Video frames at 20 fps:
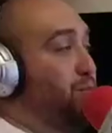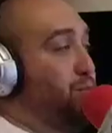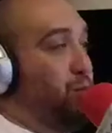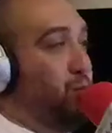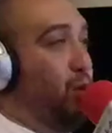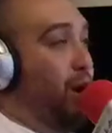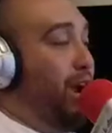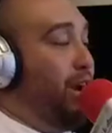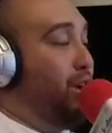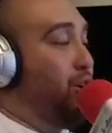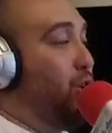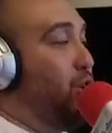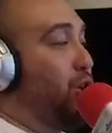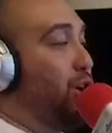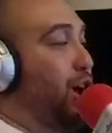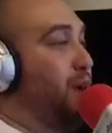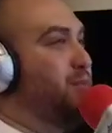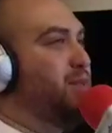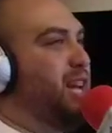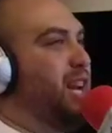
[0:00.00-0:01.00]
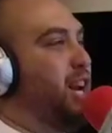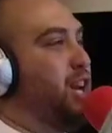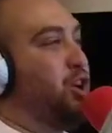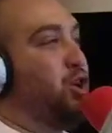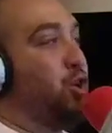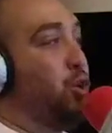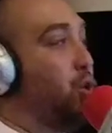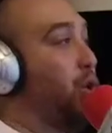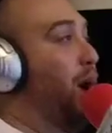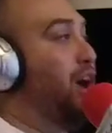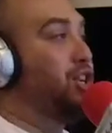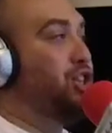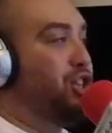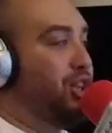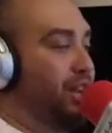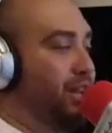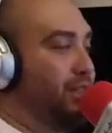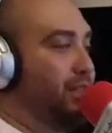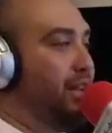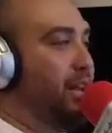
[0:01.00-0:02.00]
white girl comes in and
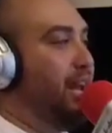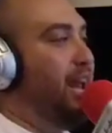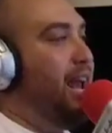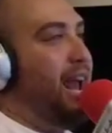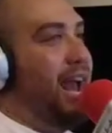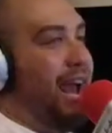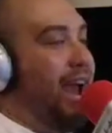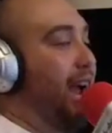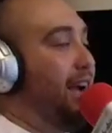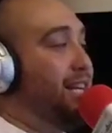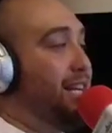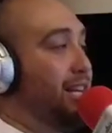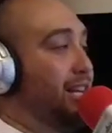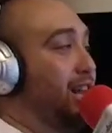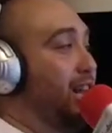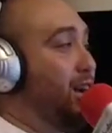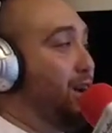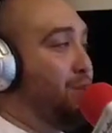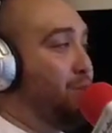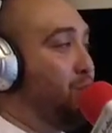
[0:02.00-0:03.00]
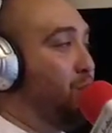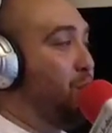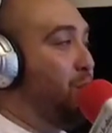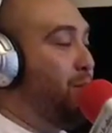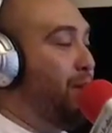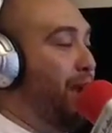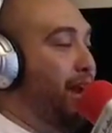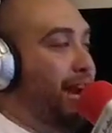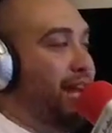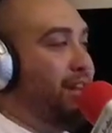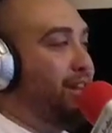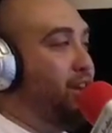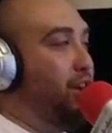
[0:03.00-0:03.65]
crushes acting like a mermaid at the